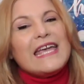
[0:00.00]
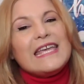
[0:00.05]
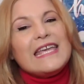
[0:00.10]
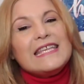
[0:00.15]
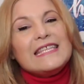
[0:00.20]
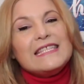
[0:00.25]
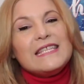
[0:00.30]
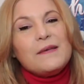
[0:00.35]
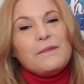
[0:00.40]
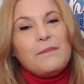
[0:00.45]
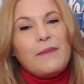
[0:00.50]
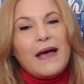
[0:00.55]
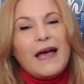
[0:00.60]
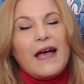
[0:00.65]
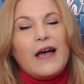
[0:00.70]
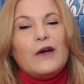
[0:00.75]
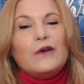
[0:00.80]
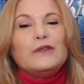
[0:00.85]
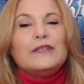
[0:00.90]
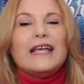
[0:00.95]
It's
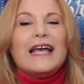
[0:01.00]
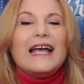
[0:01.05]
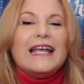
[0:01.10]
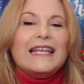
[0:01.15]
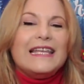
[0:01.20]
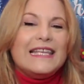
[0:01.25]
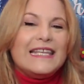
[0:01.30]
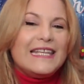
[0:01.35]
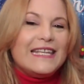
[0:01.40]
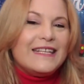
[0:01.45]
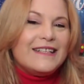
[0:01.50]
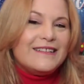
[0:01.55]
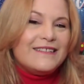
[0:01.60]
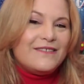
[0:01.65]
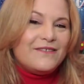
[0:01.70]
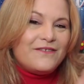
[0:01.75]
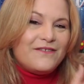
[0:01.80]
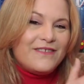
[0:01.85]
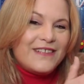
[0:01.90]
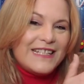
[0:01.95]
about a
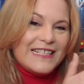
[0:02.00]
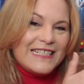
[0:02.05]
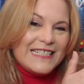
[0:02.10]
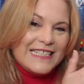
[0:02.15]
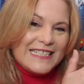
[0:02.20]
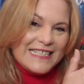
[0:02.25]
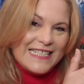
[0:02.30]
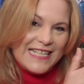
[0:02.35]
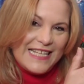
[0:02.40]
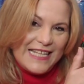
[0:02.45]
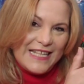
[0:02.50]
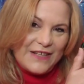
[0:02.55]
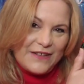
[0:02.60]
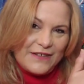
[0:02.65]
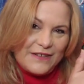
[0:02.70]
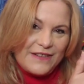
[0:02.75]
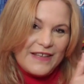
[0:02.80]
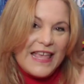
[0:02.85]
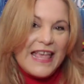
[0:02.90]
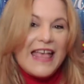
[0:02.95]
little
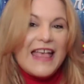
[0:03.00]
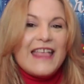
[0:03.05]
reindeer